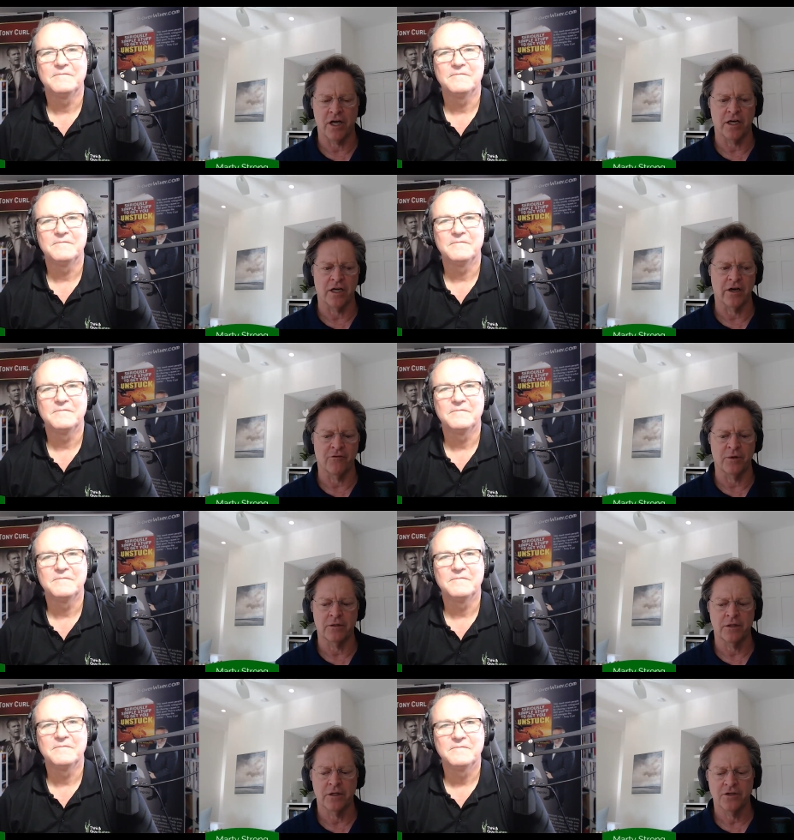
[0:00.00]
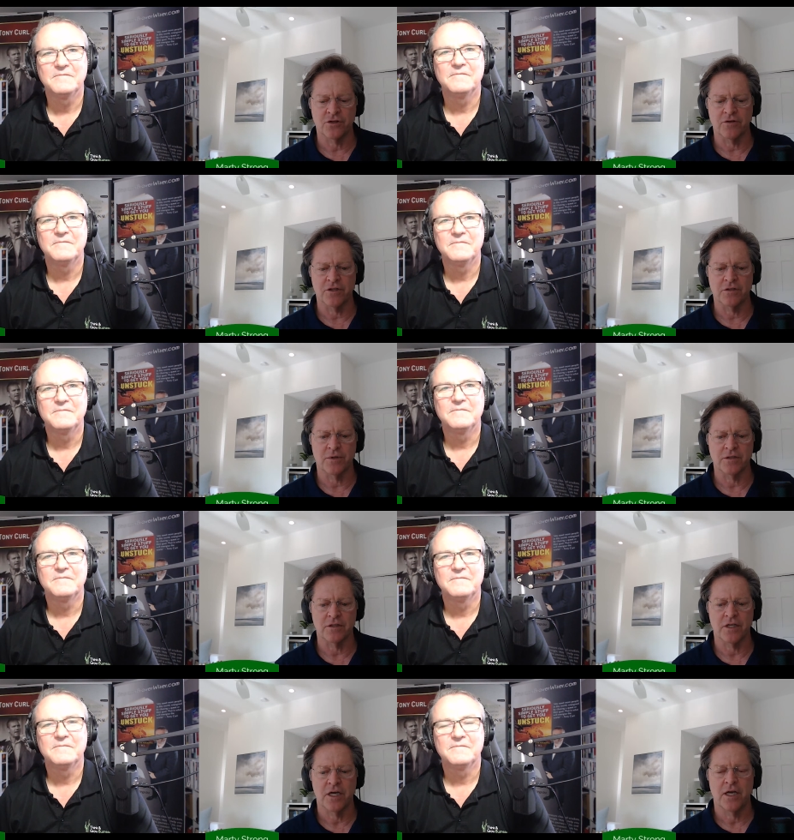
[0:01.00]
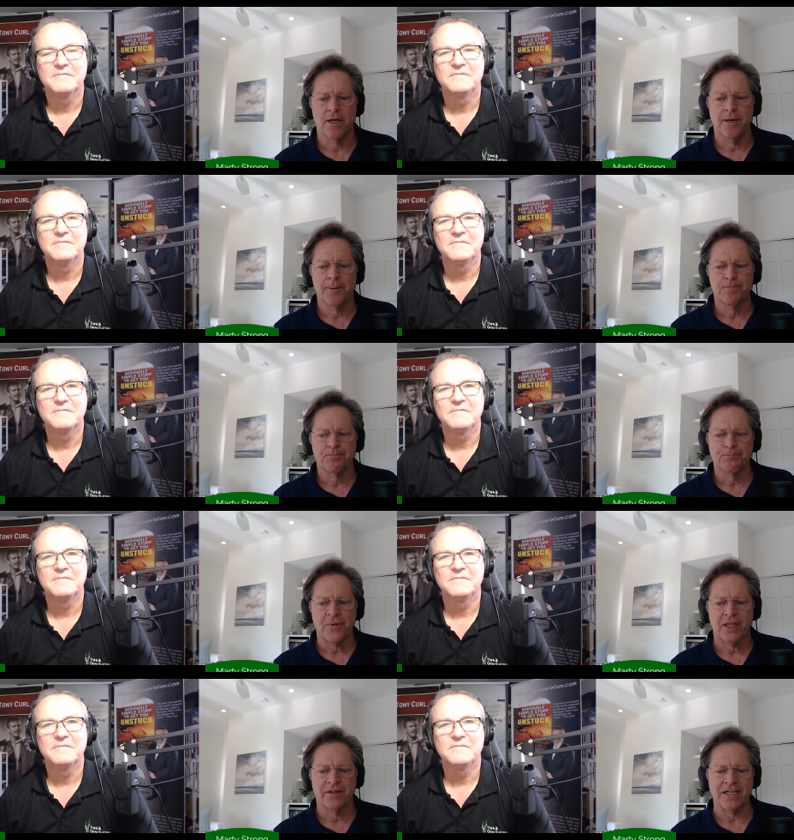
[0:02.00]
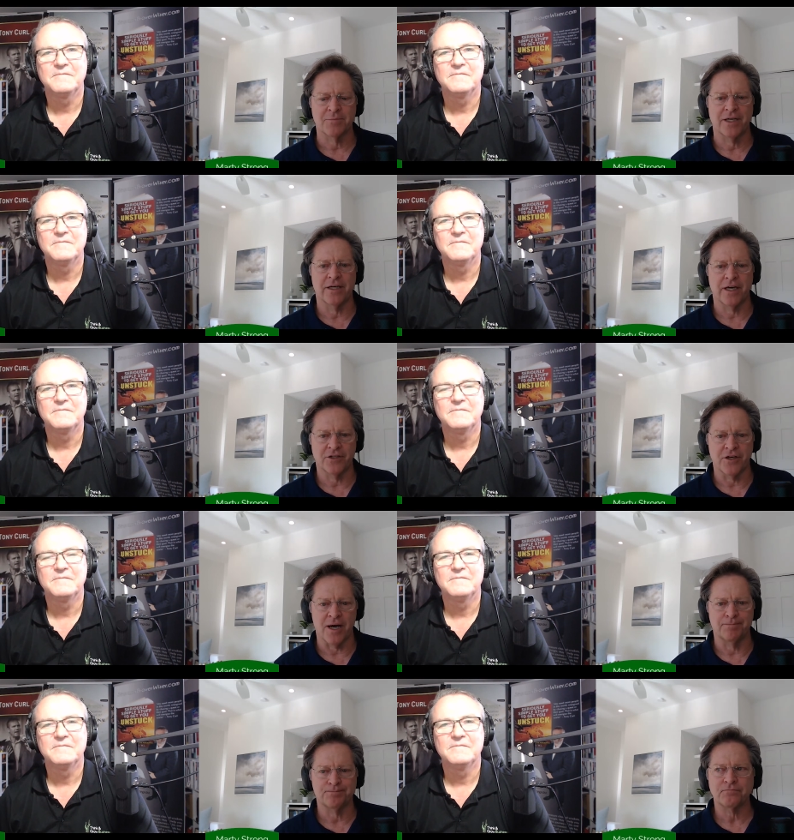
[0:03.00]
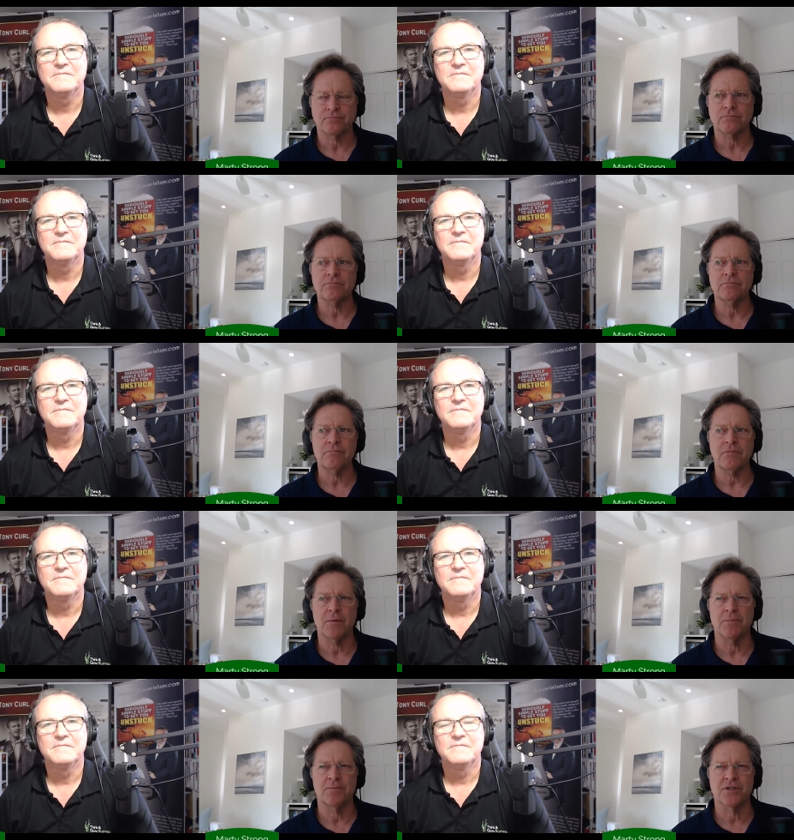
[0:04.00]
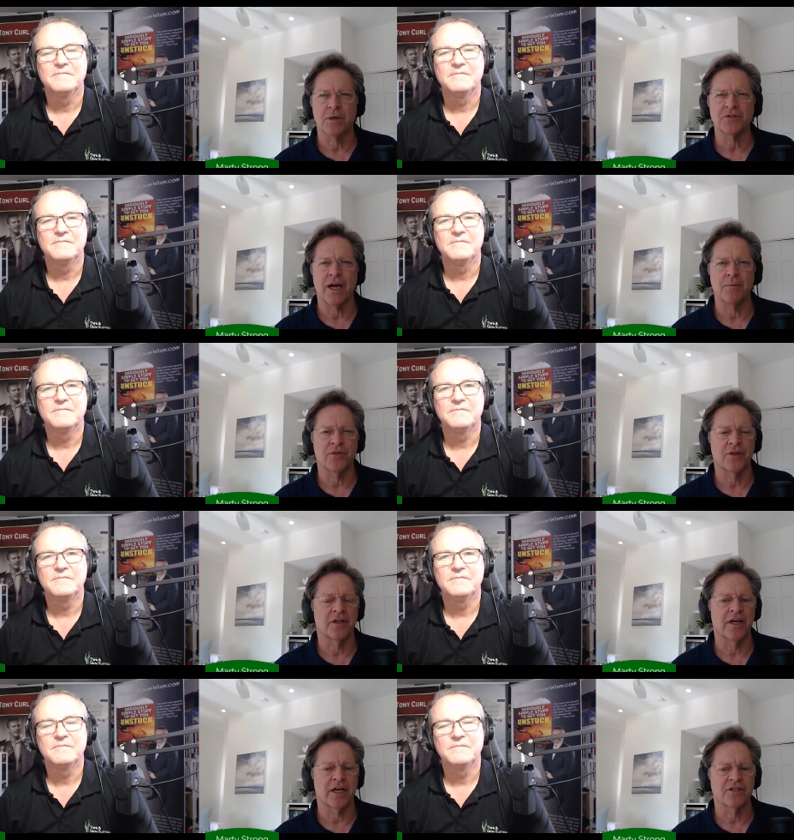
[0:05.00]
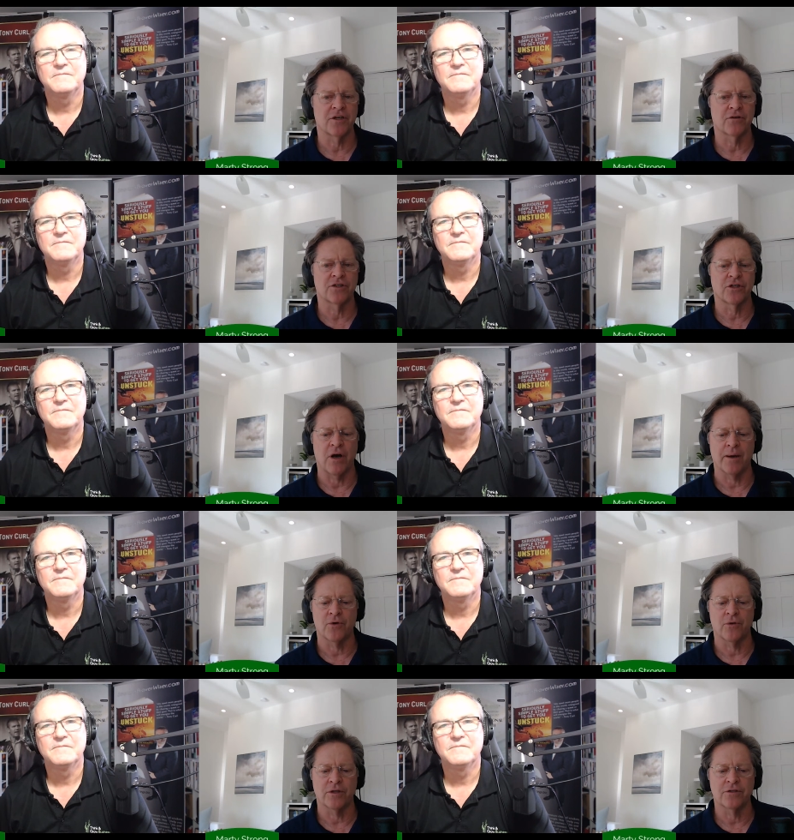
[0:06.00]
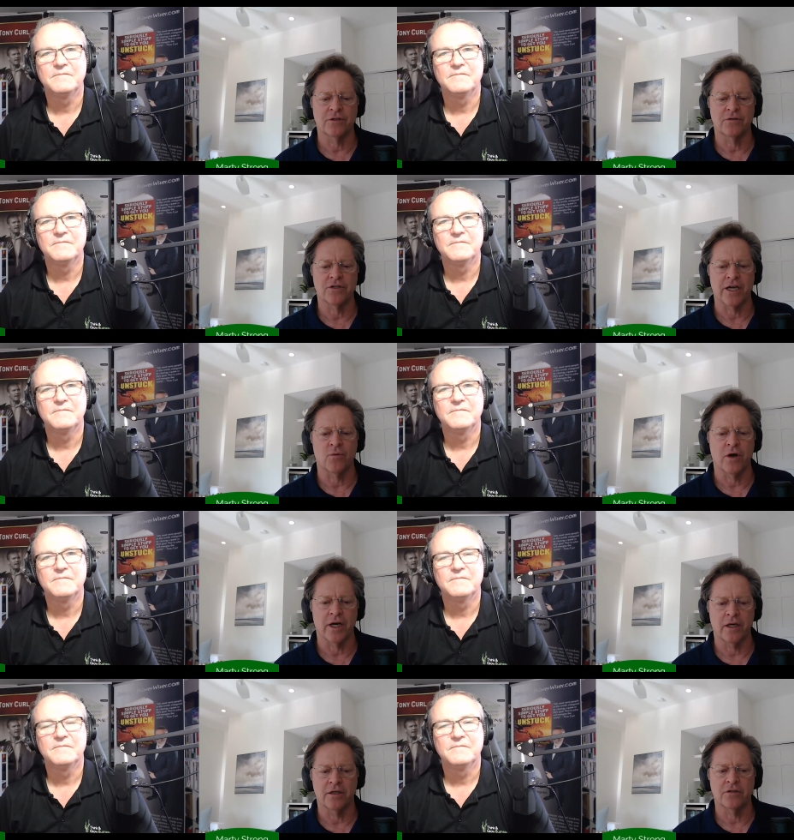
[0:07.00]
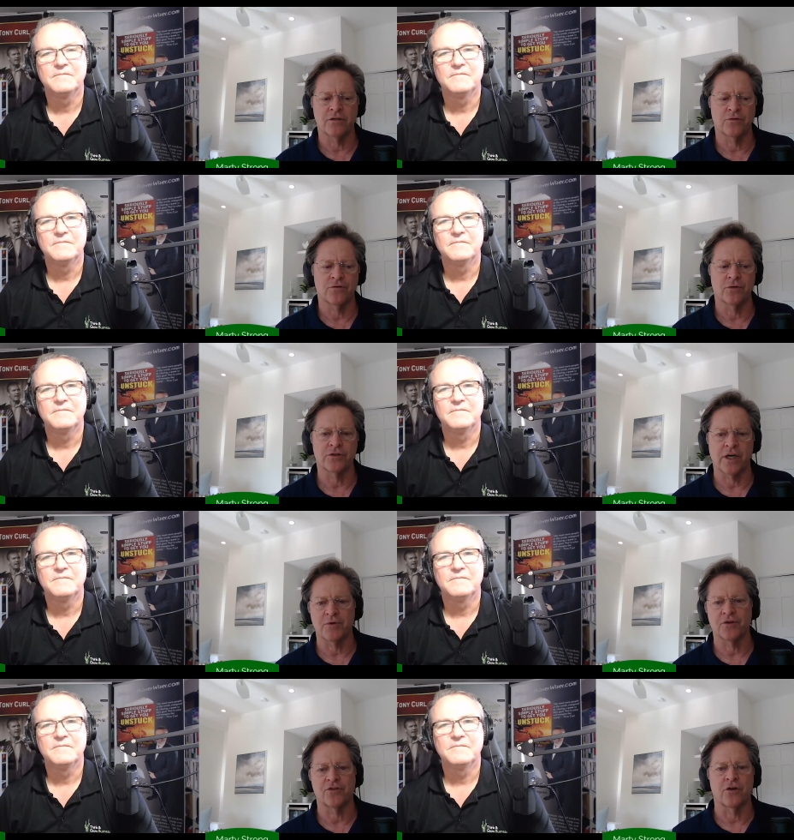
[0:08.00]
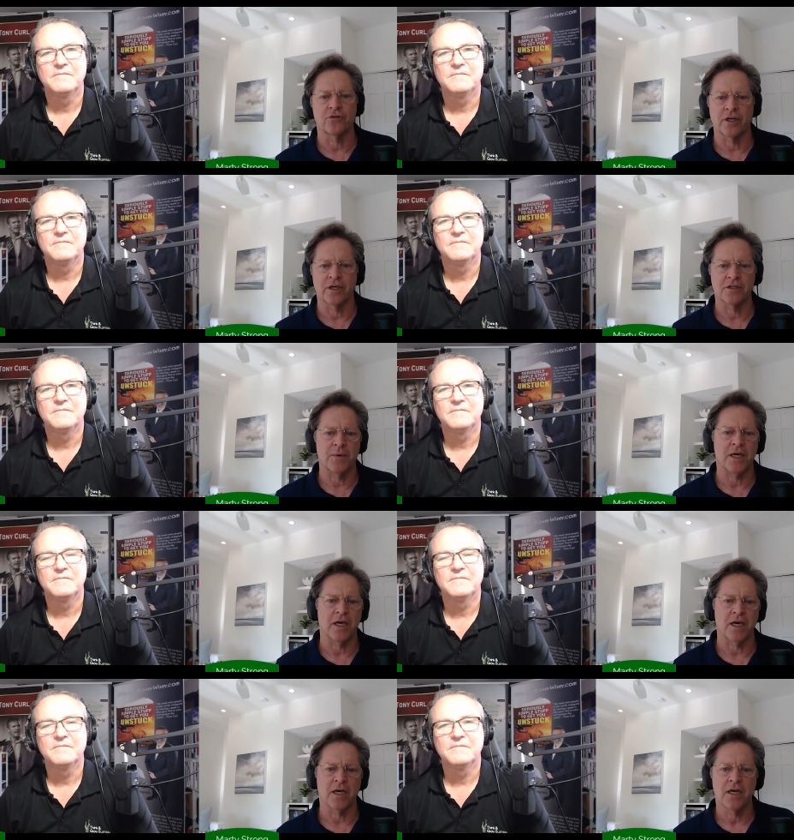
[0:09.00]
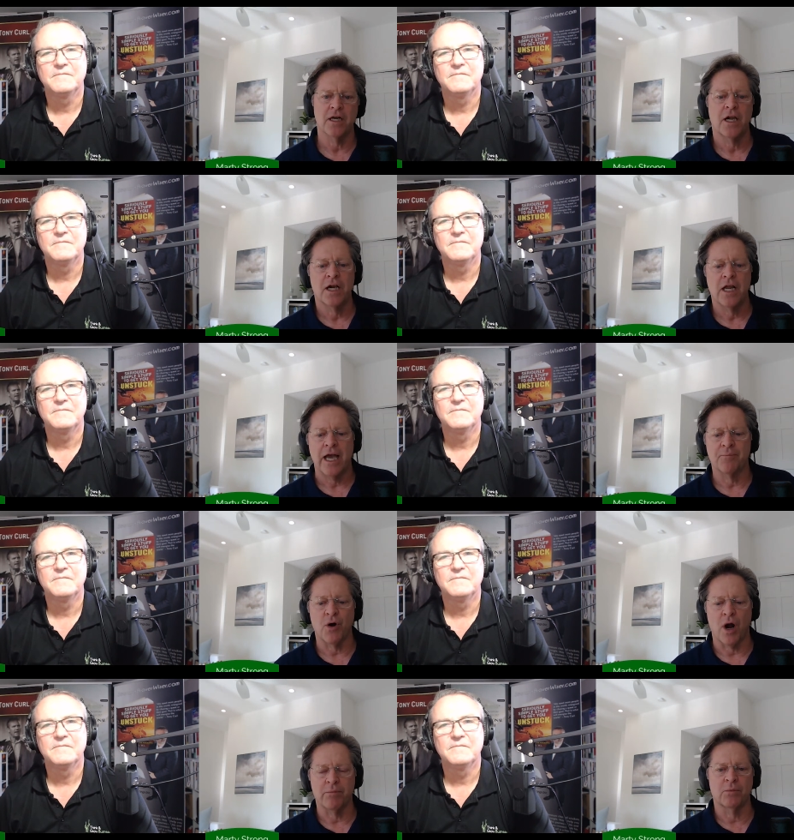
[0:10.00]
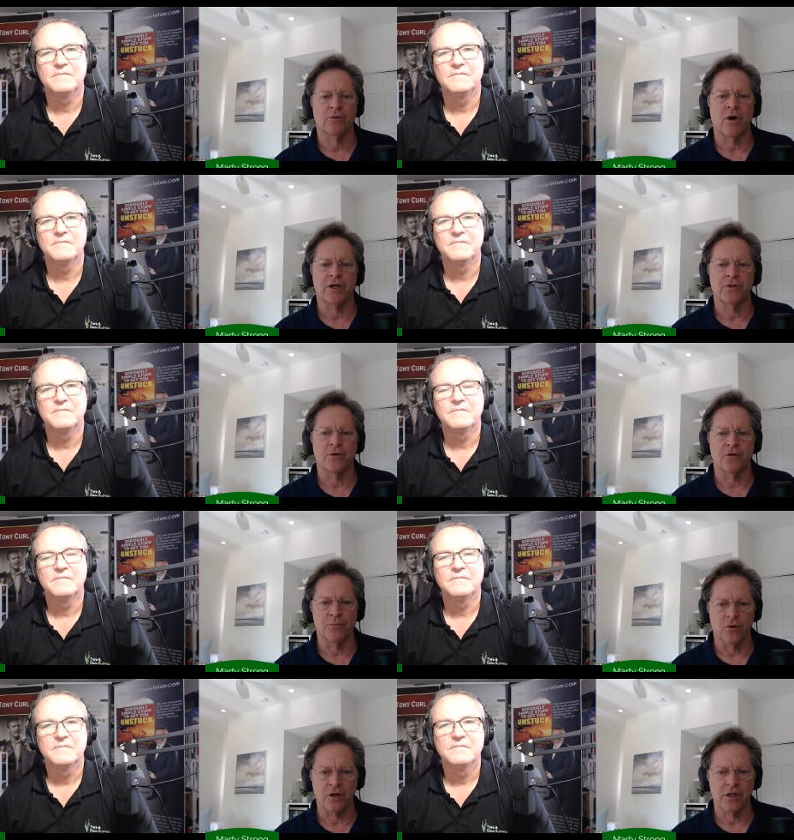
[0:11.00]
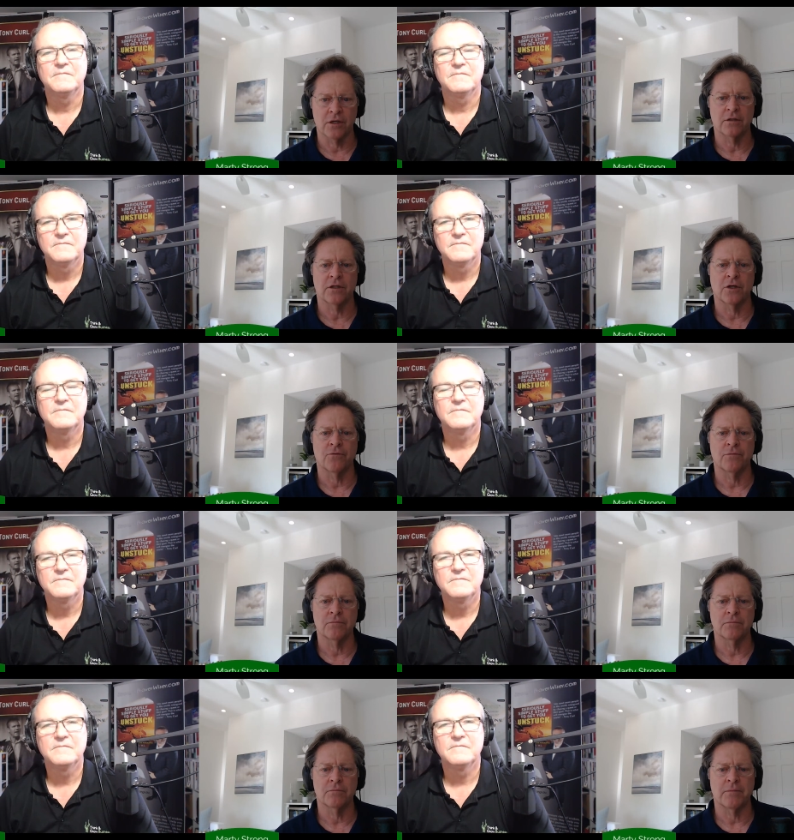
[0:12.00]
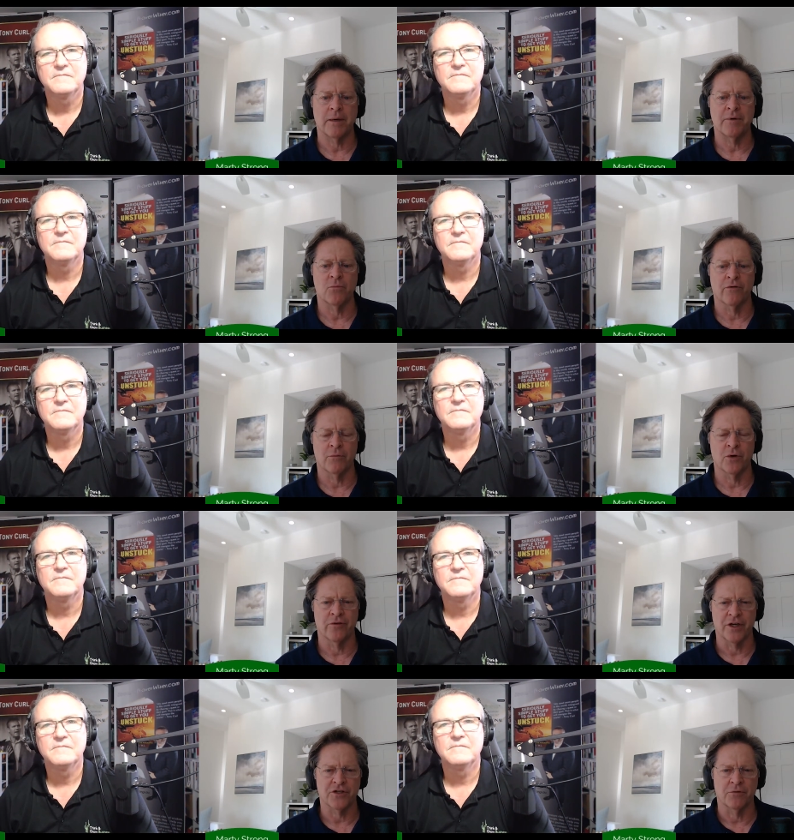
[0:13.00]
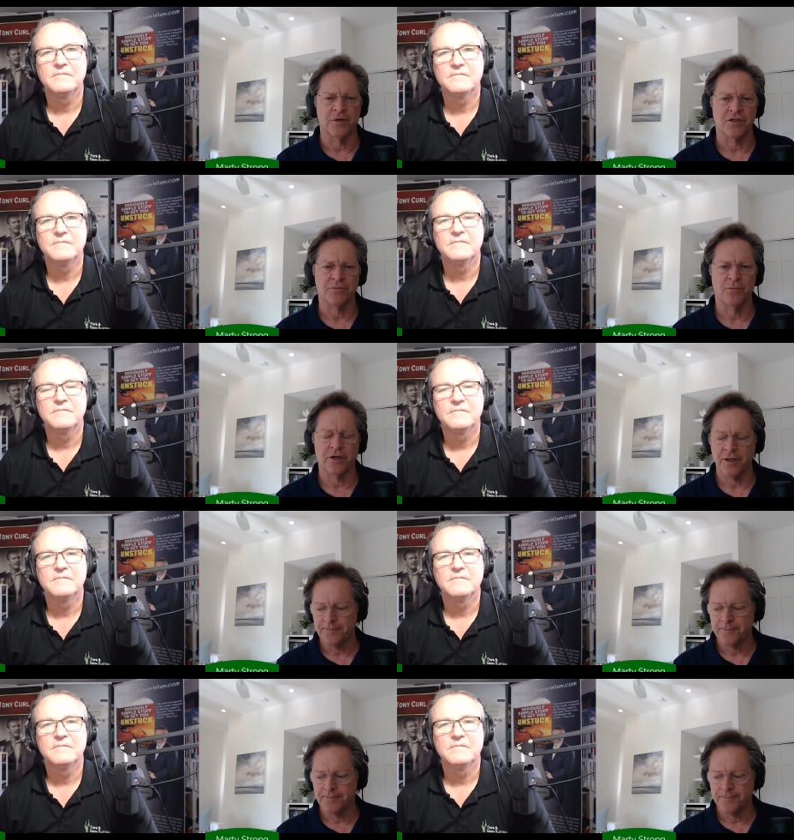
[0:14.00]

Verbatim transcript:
Speaker 1: and a government services business. That's my day job sometime within the next year or two, I'm going to segue into full time consulting, speaking, and probably write a third book, you know, maybe more of a motivational business book.